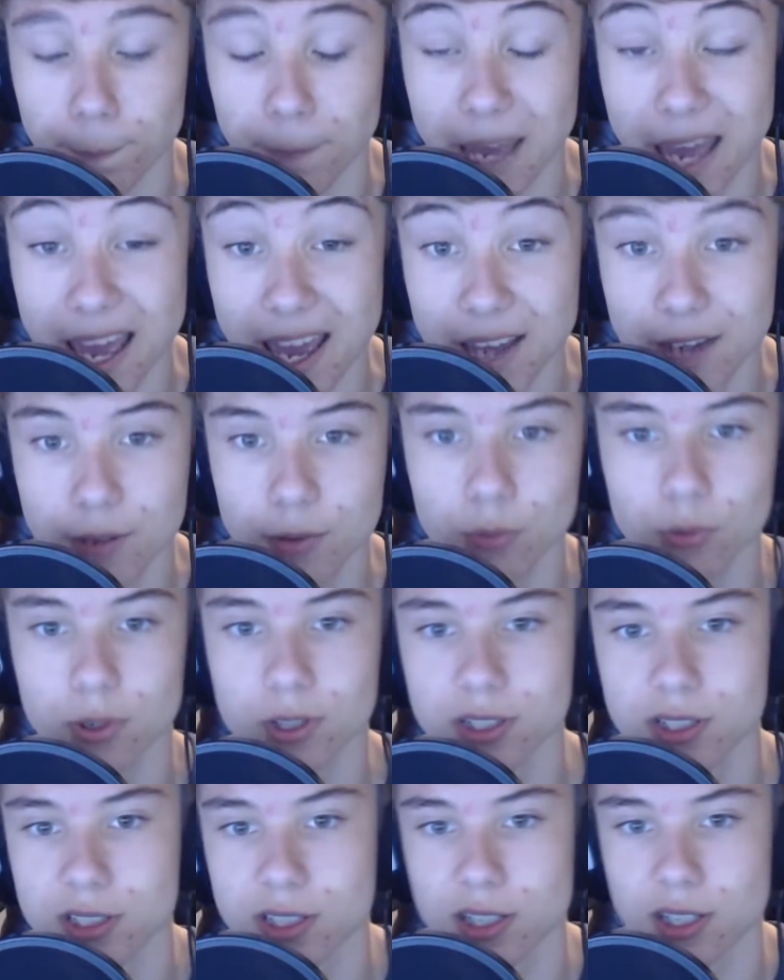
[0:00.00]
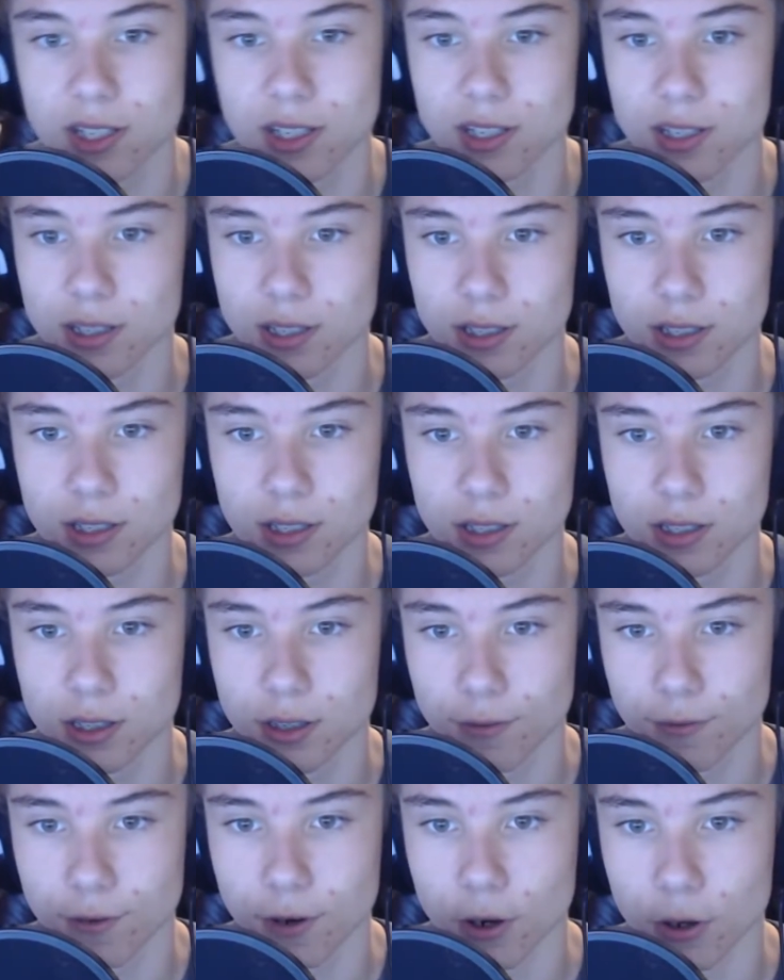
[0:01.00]
bad was
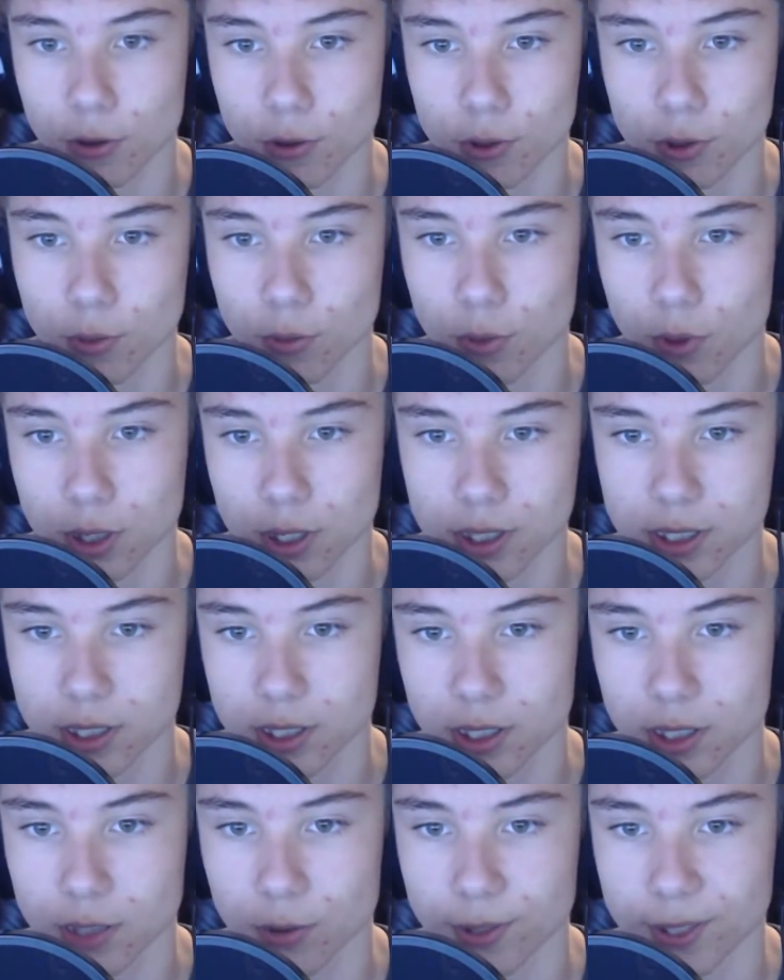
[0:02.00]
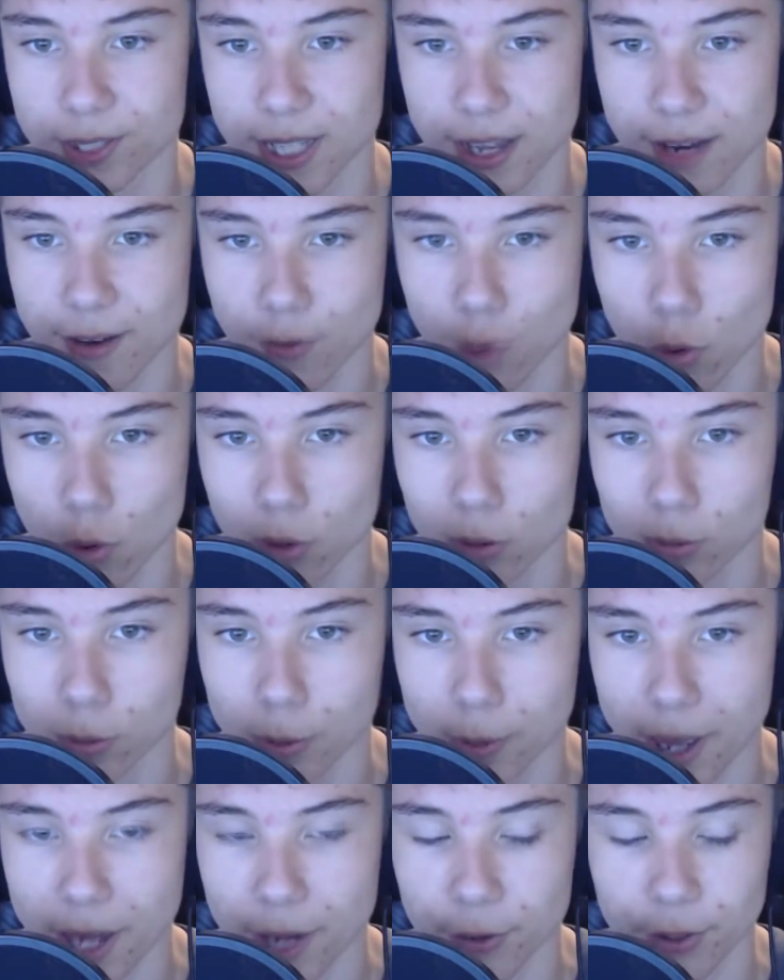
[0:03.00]
the phone was going to have horrible
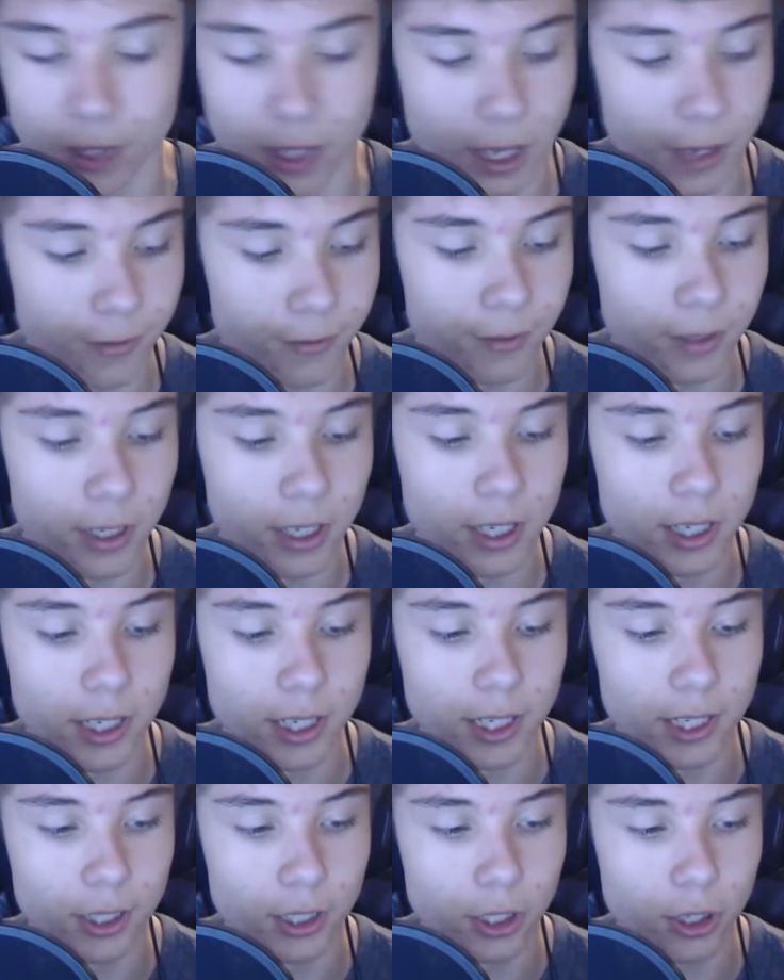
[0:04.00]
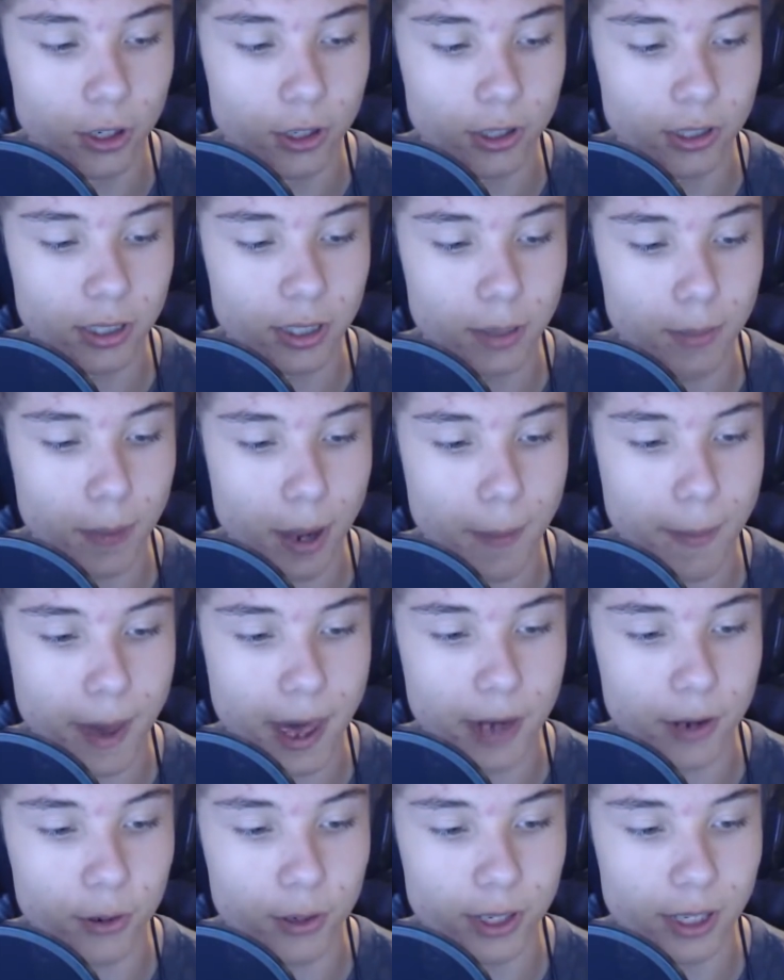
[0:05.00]
battery life. And currently my
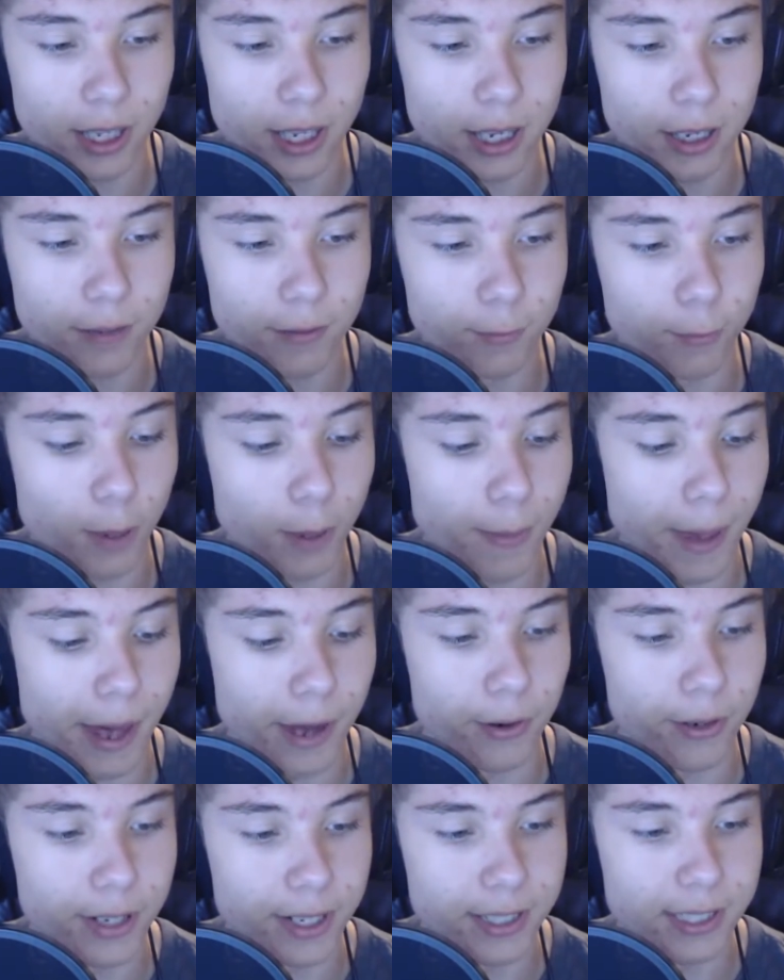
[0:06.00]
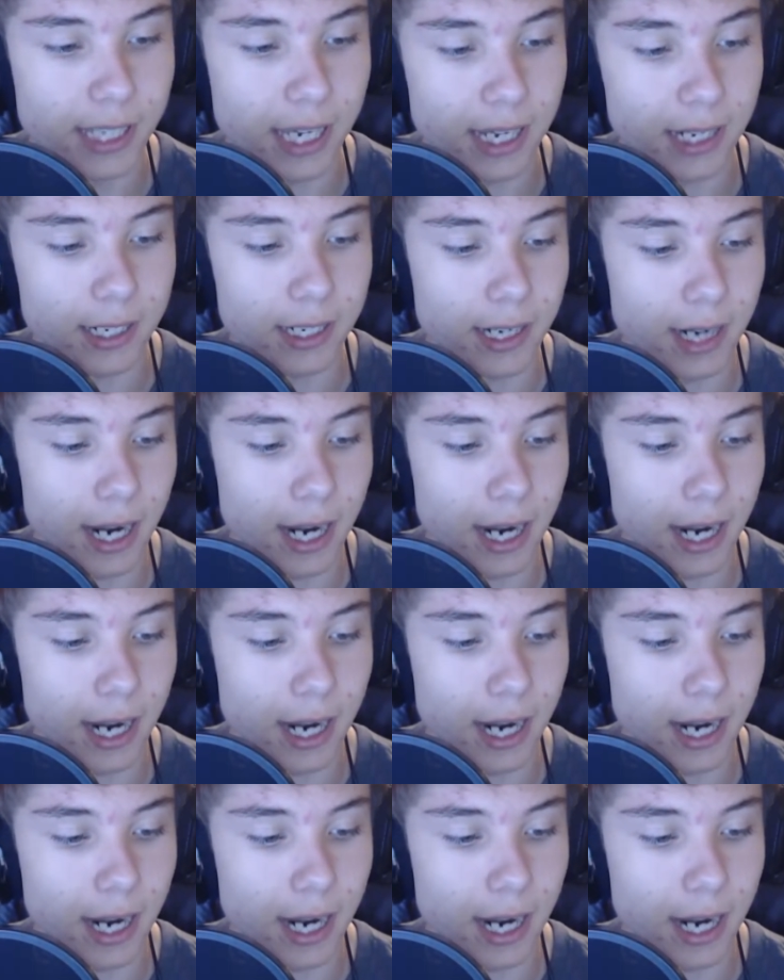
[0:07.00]
battery is at